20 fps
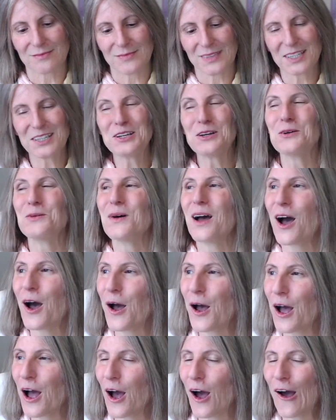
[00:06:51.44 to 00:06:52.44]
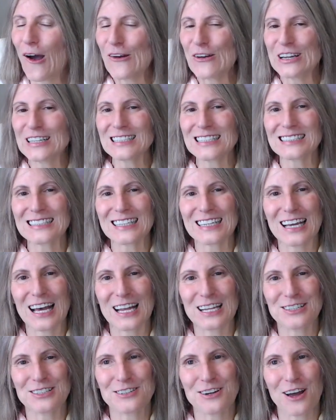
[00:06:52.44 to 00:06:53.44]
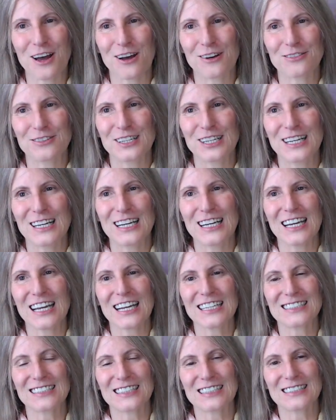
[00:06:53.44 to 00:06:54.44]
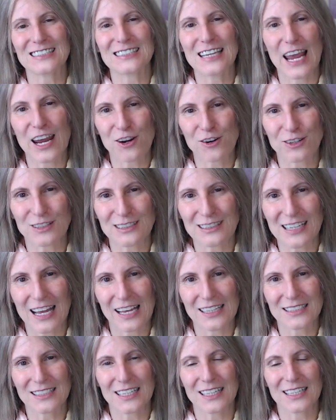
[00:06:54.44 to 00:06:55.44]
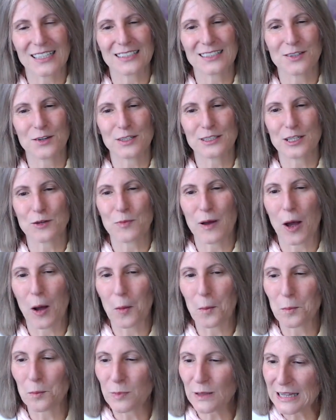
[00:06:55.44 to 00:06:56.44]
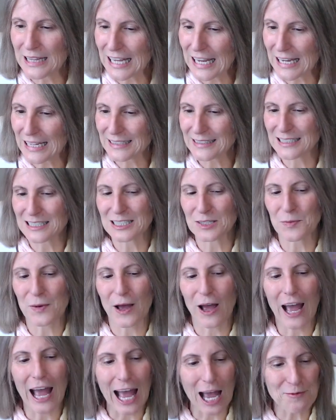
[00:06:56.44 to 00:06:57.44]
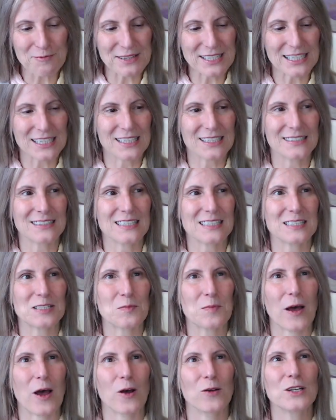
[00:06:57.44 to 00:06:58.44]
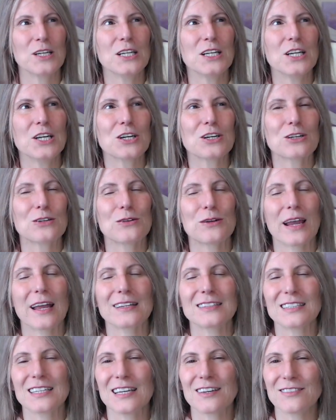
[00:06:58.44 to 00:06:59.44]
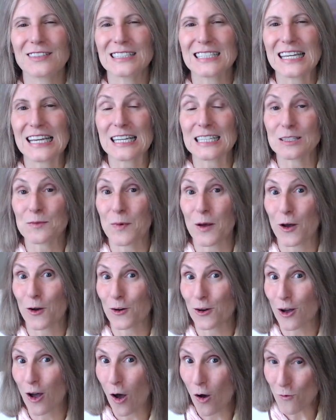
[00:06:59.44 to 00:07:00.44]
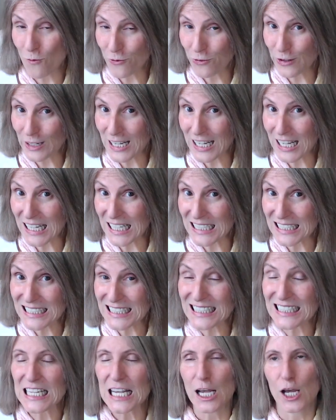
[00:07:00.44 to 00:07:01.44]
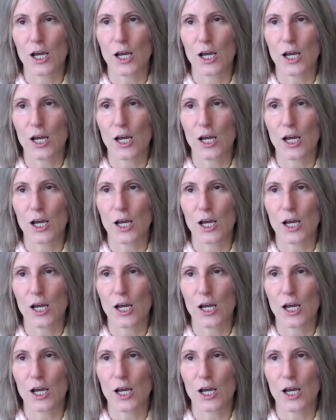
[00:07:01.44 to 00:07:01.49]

you know, orange is a colour of it's the sacral center, so it's about bliss, it's about happiness, it's about creativity, it's about confidence.